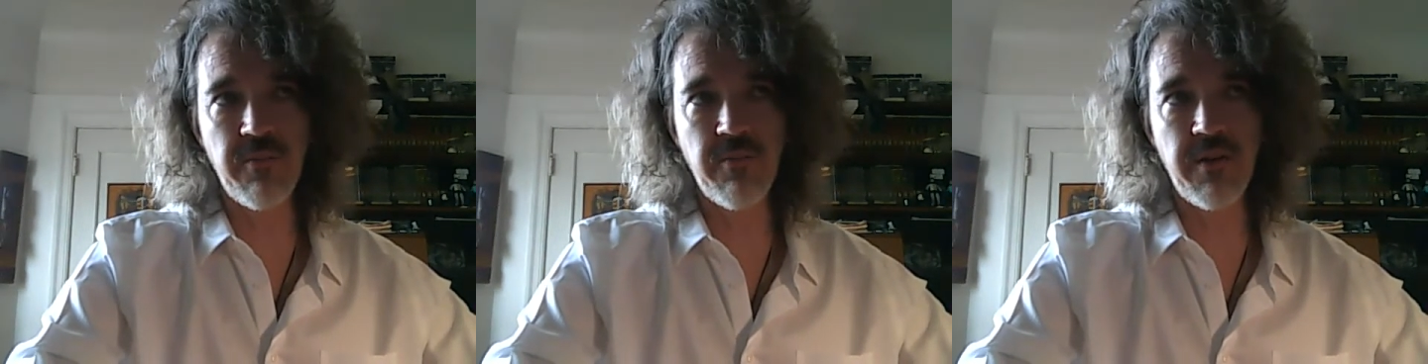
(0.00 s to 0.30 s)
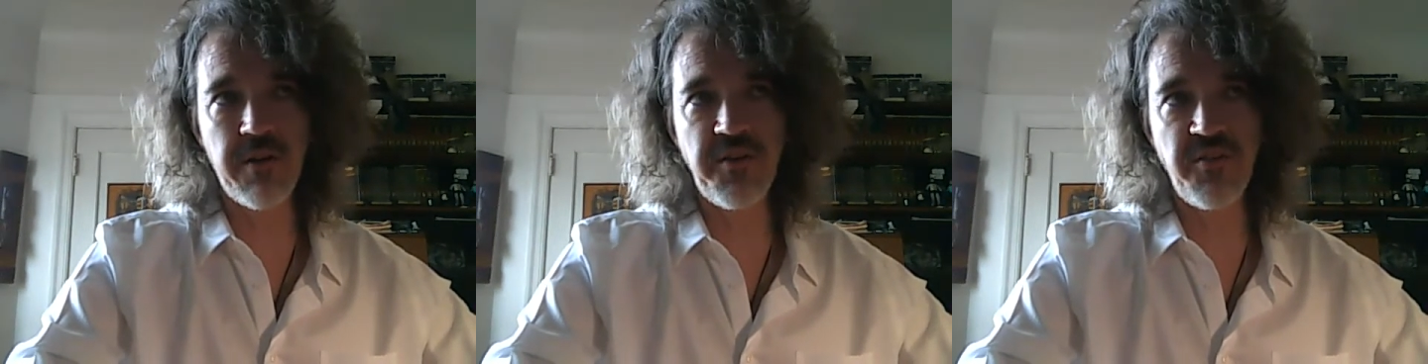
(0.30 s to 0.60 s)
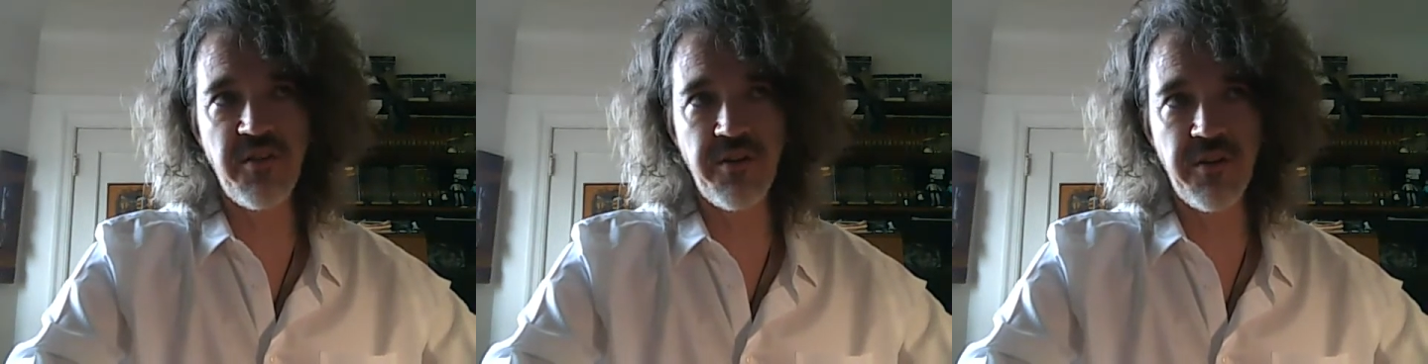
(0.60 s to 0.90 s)
very
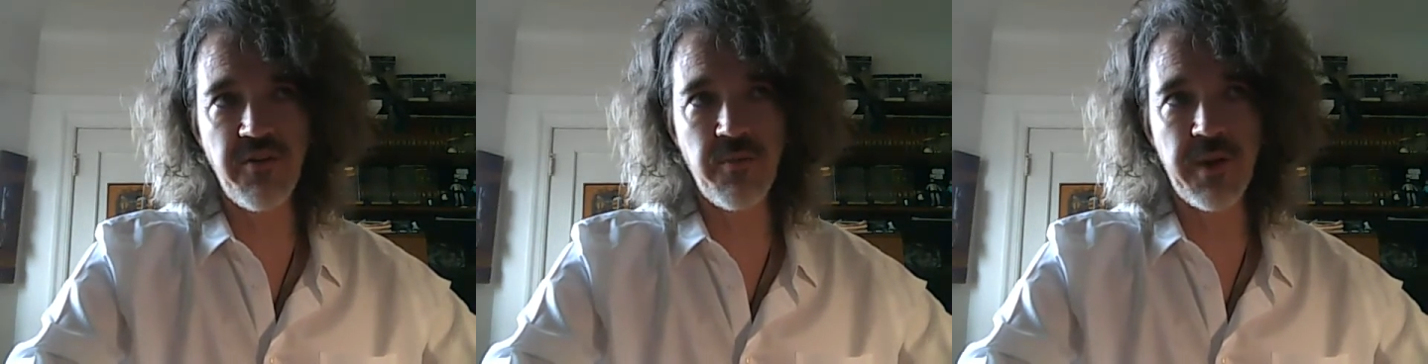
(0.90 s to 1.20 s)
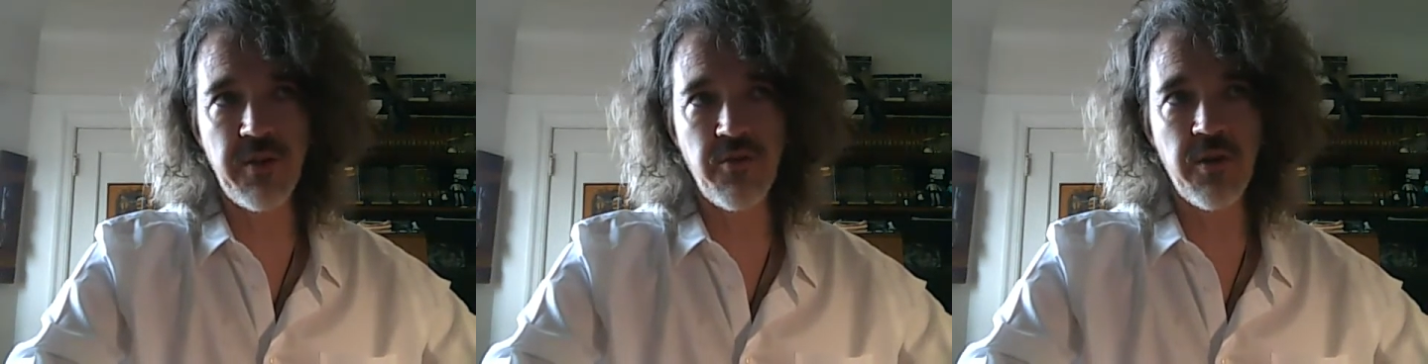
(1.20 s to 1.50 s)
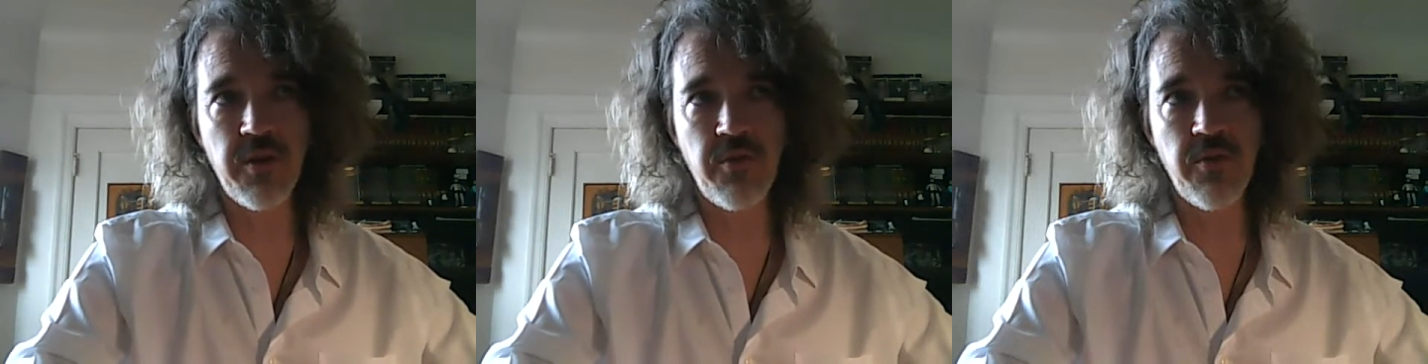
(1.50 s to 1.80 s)
serious about
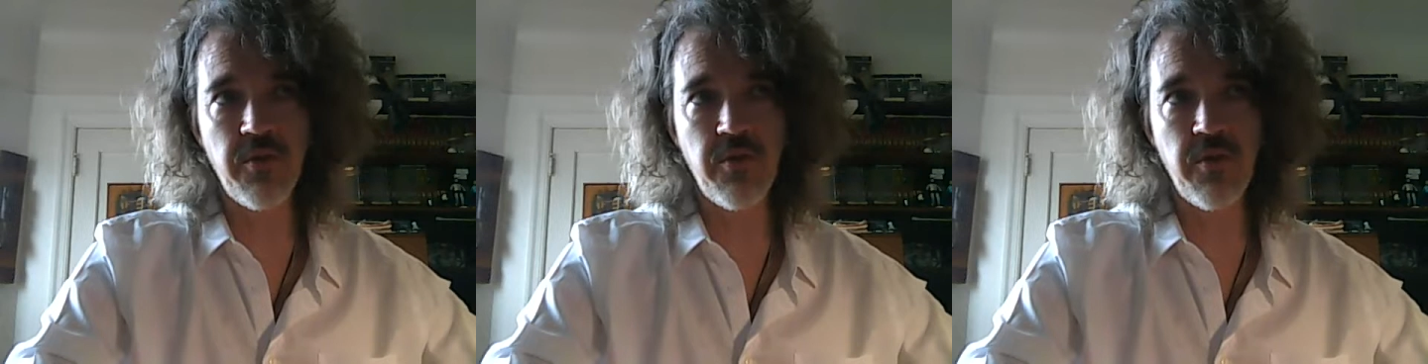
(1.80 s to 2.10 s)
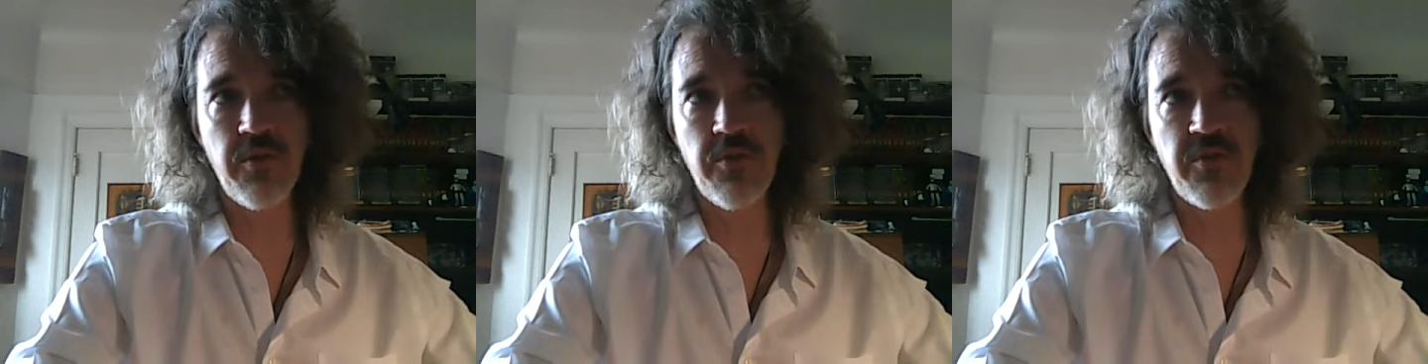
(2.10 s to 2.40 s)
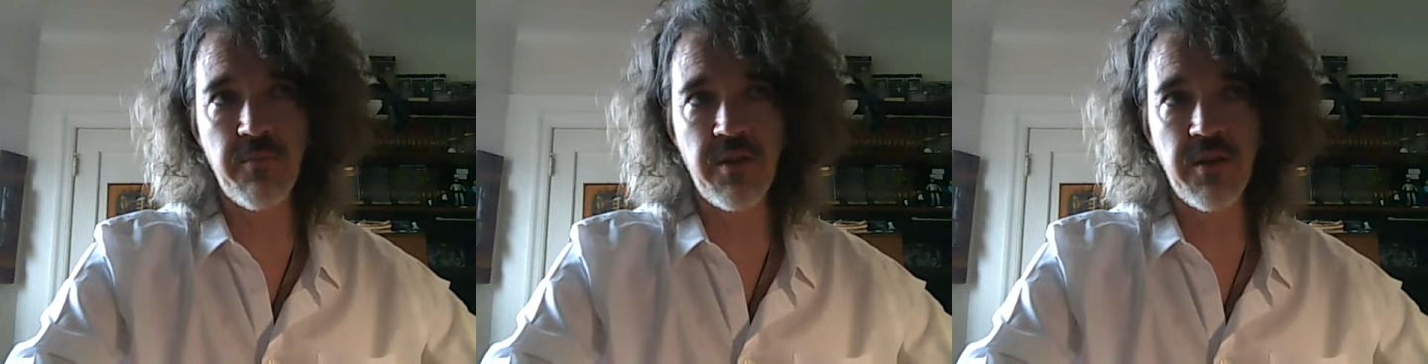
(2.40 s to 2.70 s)
trying to do
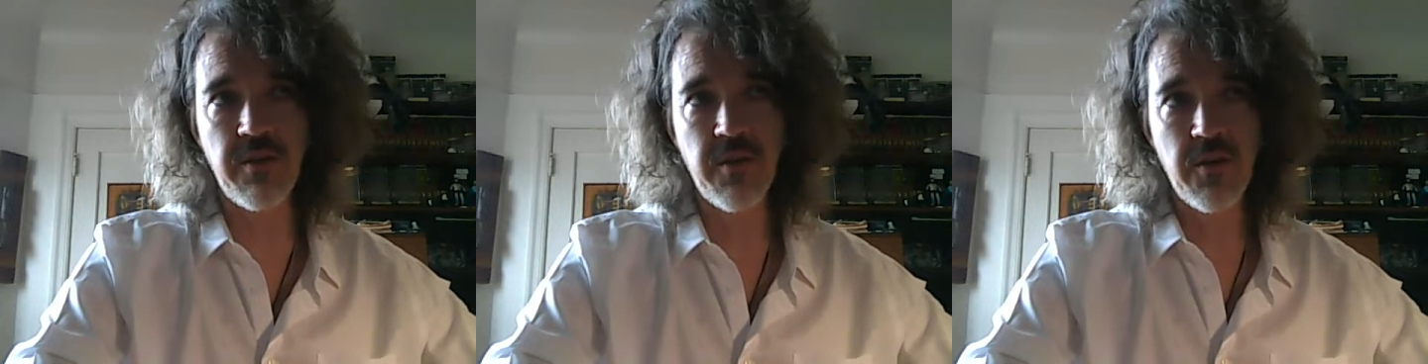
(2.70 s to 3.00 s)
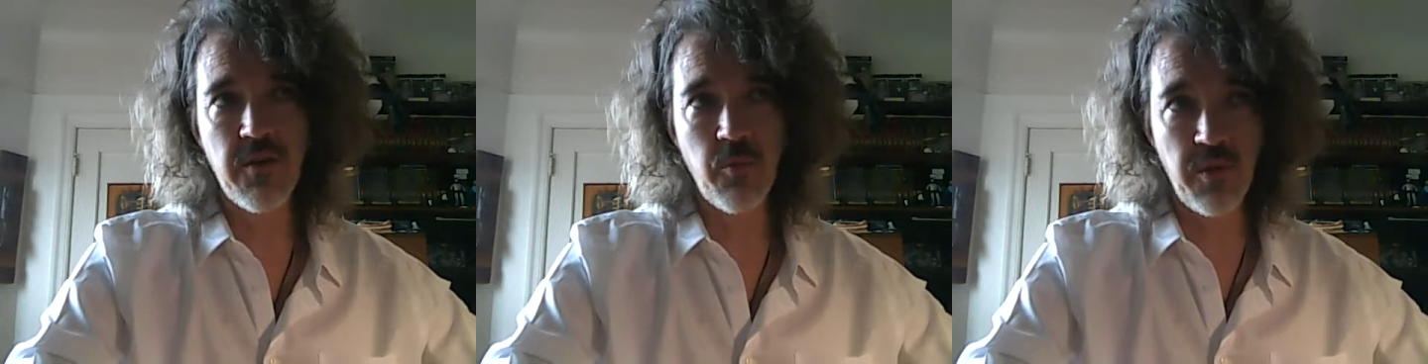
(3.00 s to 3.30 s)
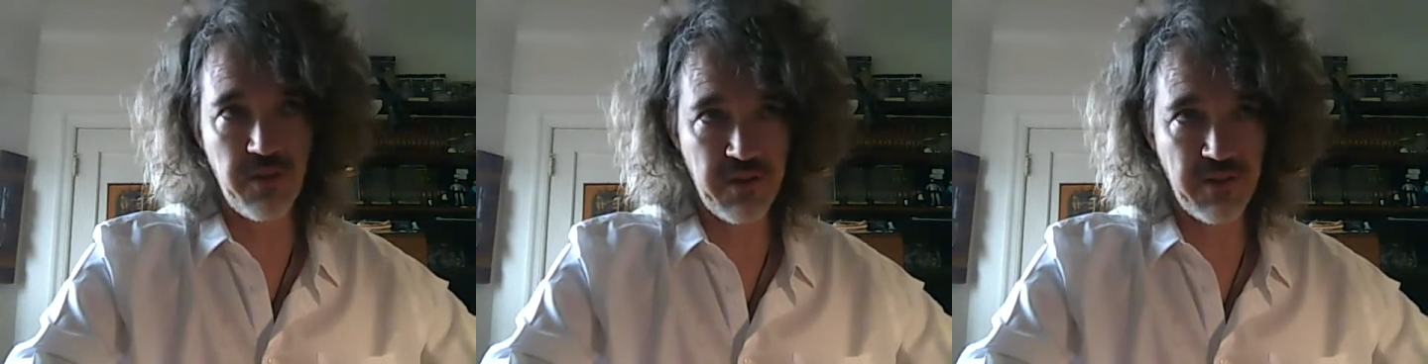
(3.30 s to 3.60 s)
something
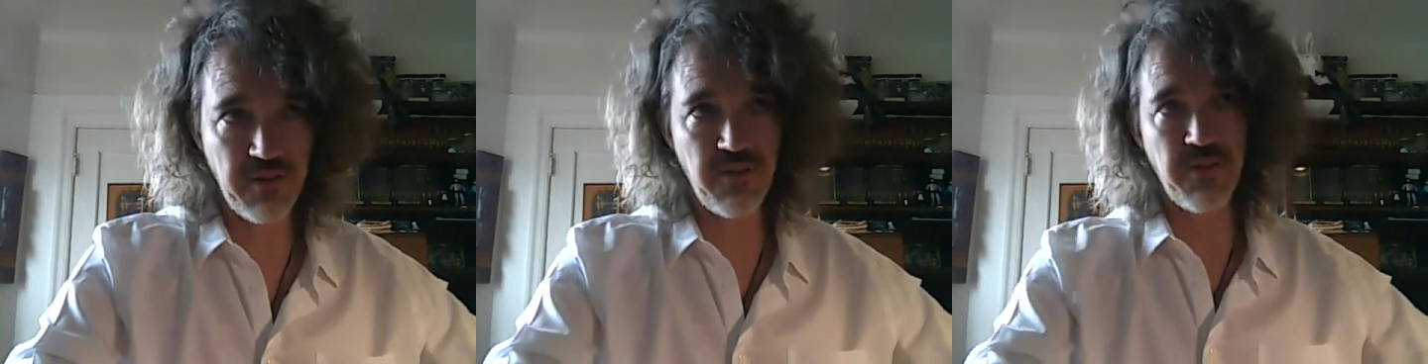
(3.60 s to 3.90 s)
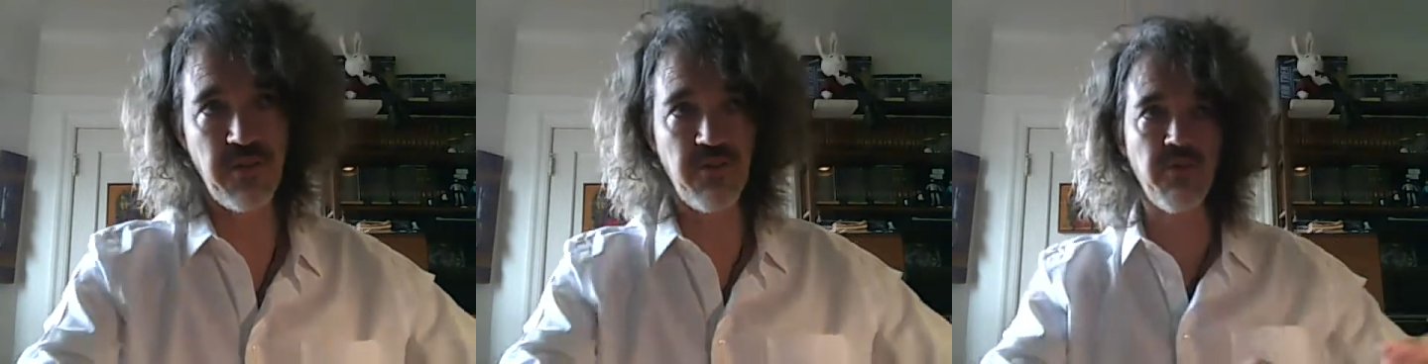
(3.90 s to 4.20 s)
with the Tales series.